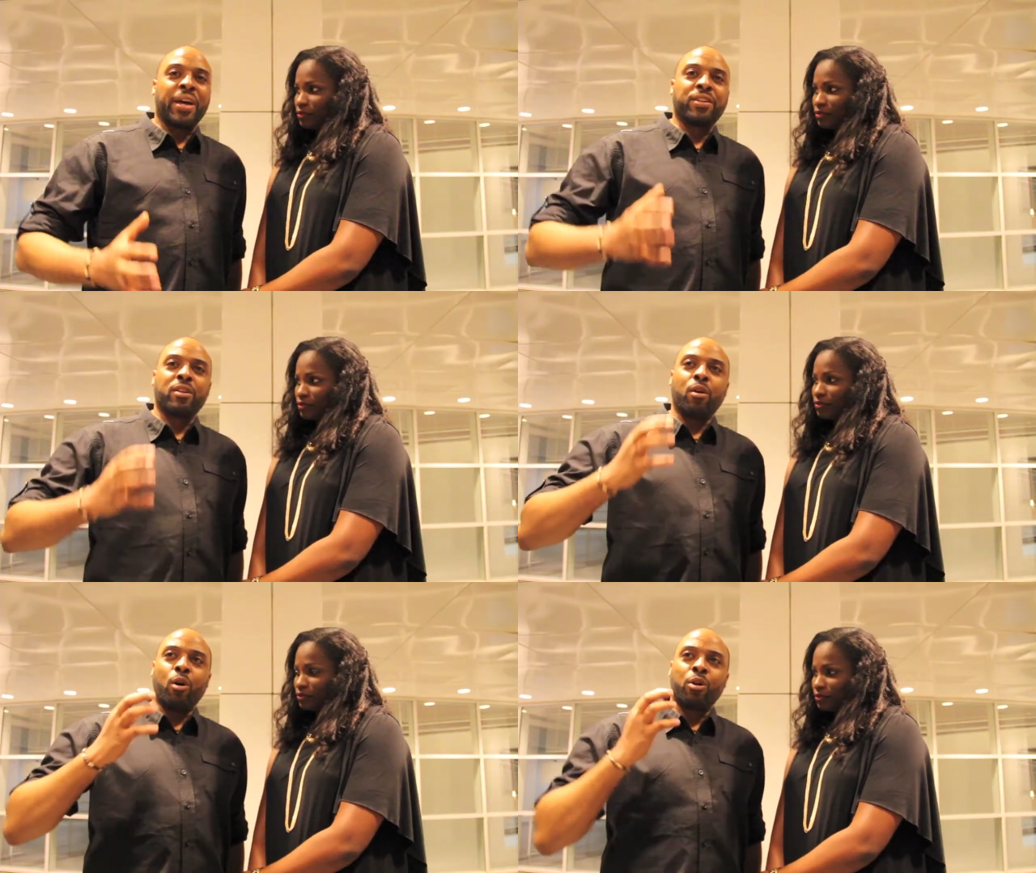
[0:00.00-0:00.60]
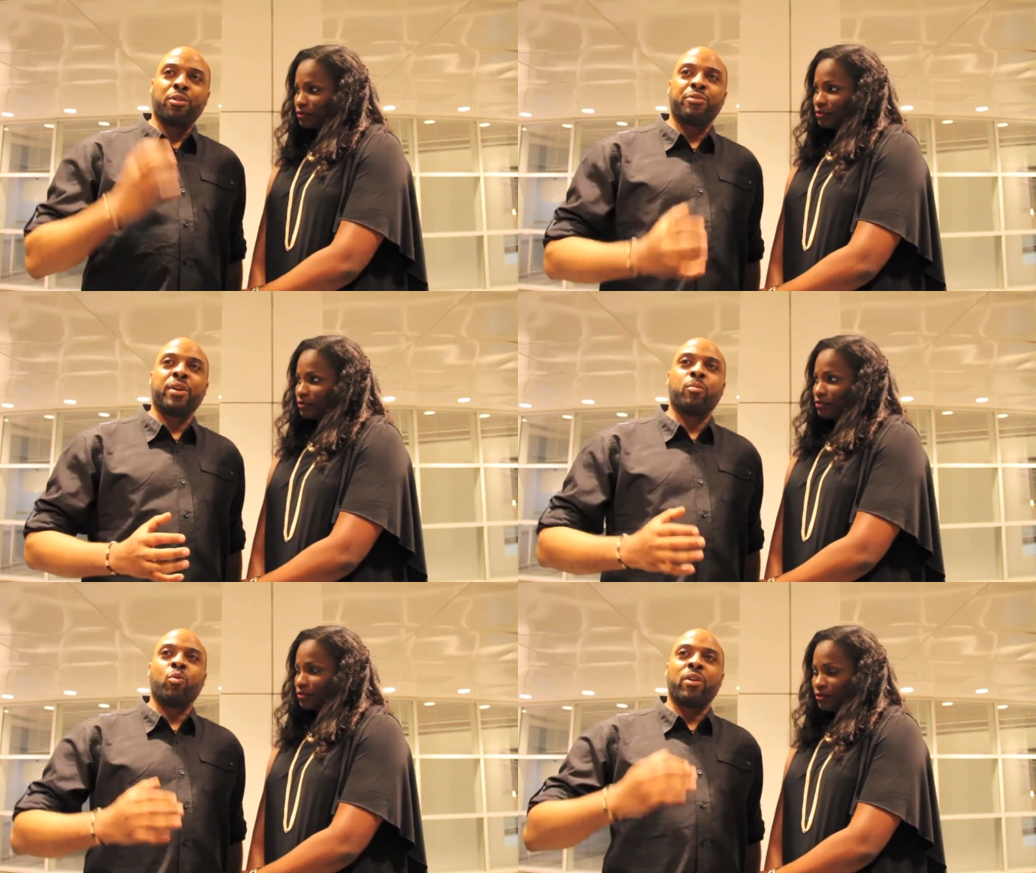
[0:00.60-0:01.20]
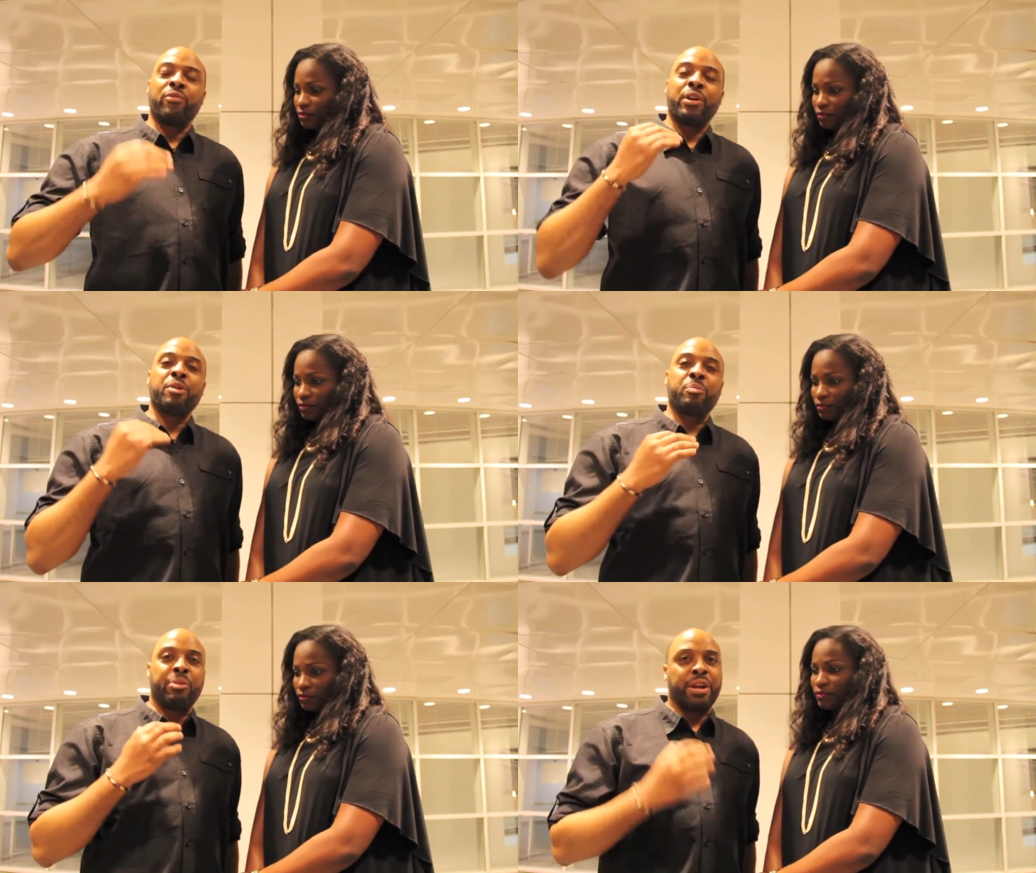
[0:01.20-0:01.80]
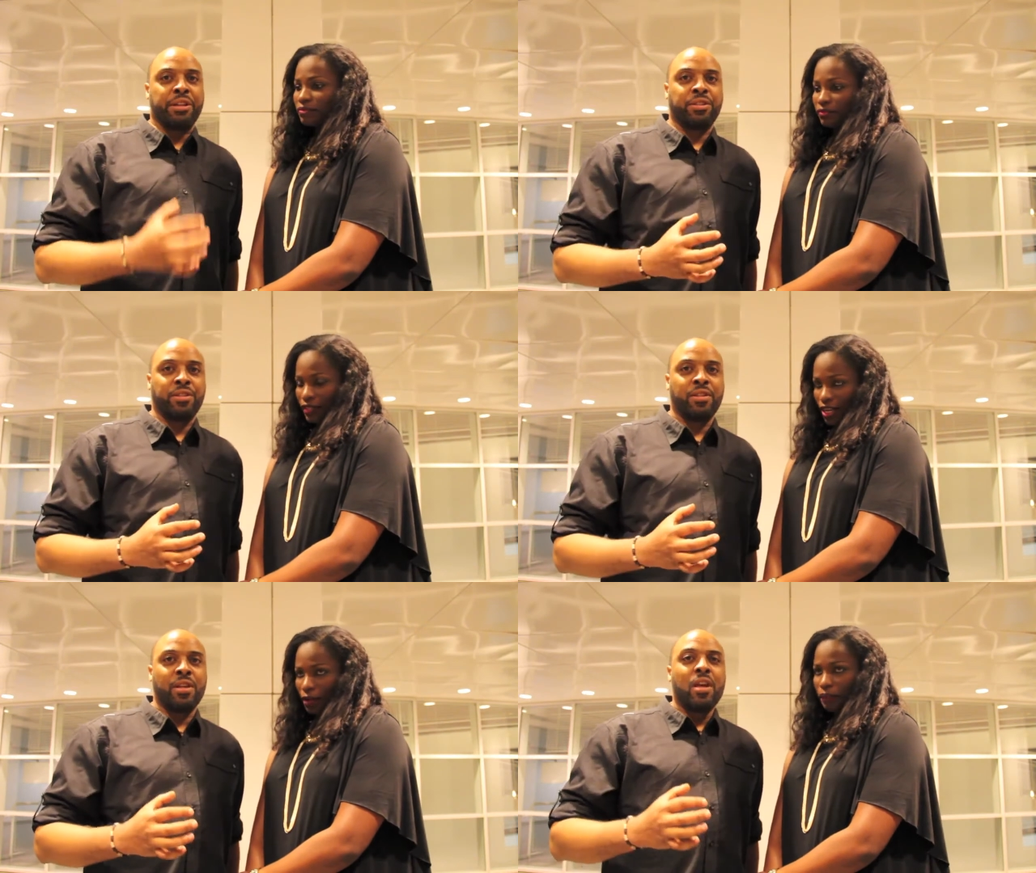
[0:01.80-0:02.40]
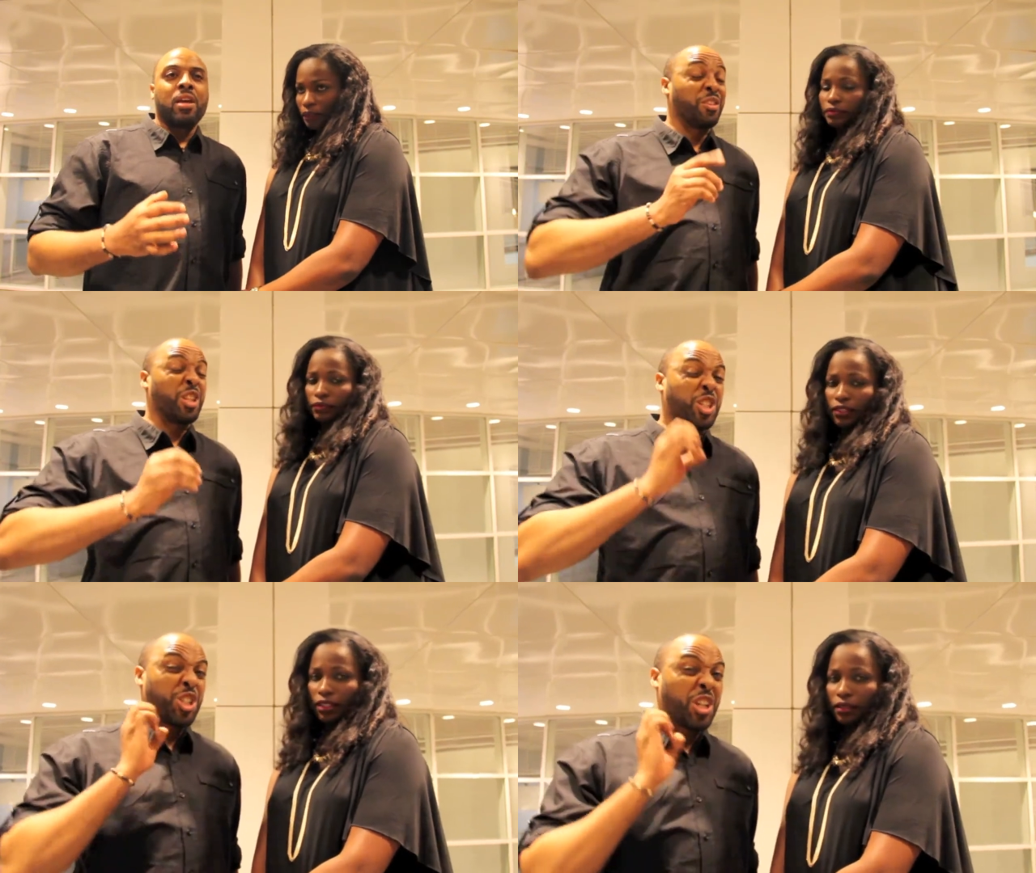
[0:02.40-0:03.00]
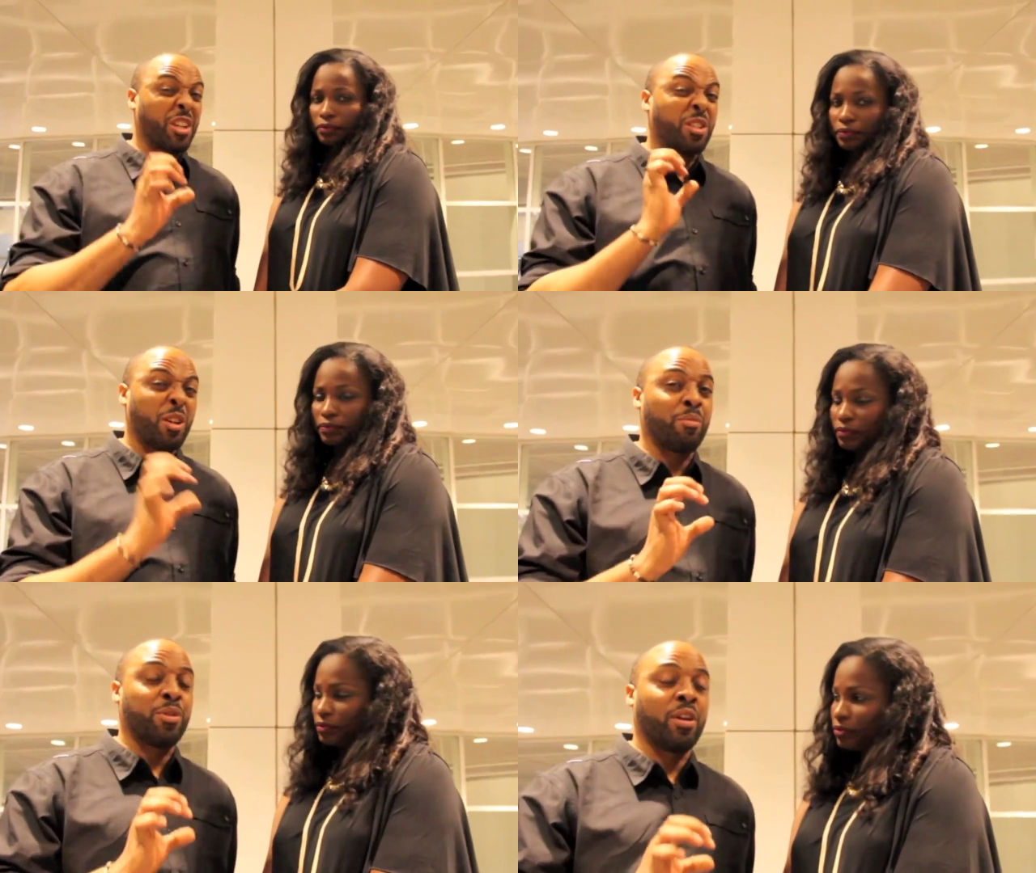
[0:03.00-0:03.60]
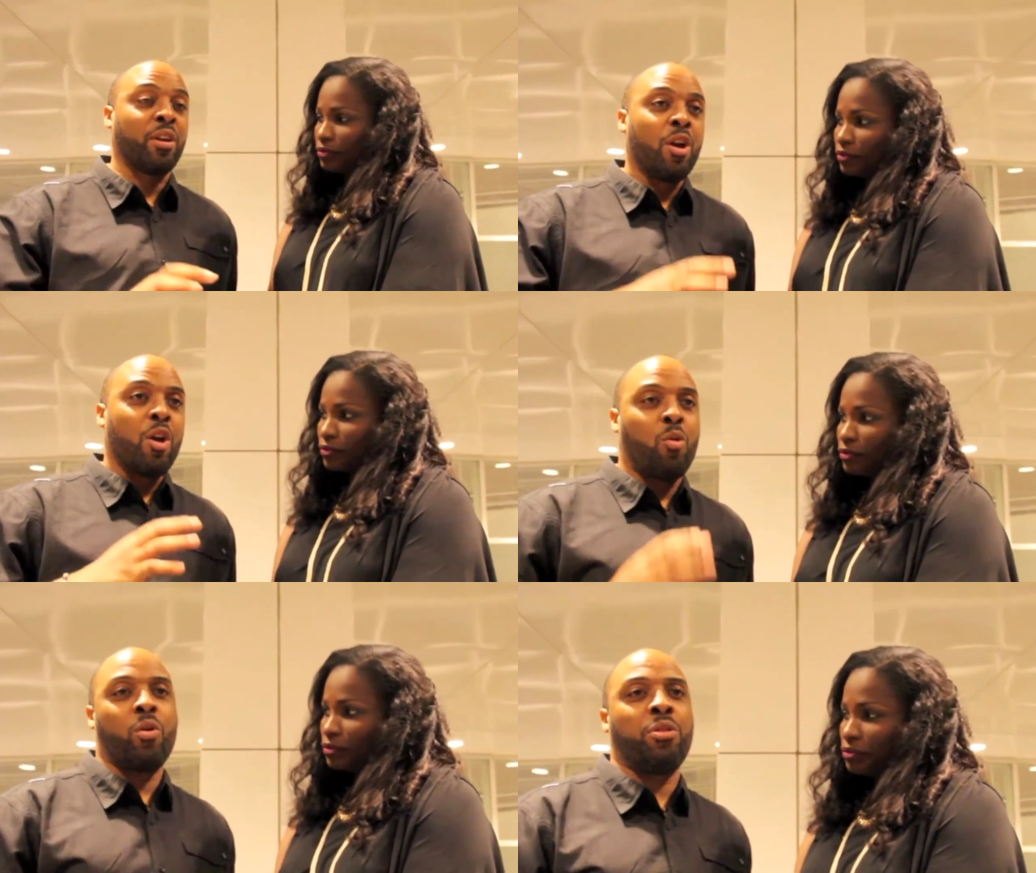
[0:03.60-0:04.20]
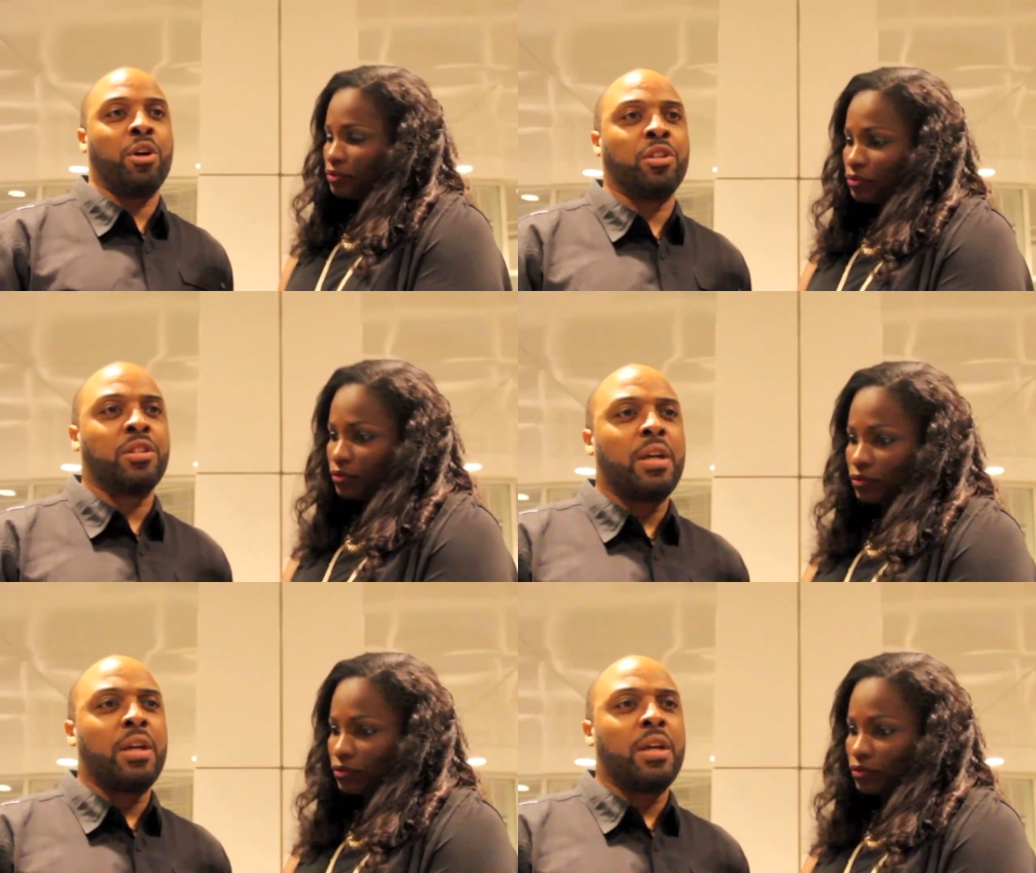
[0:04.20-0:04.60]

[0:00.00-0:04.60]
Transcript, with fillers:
Speaker 1: and all of them were very impressed. Yeah. They shared something with us.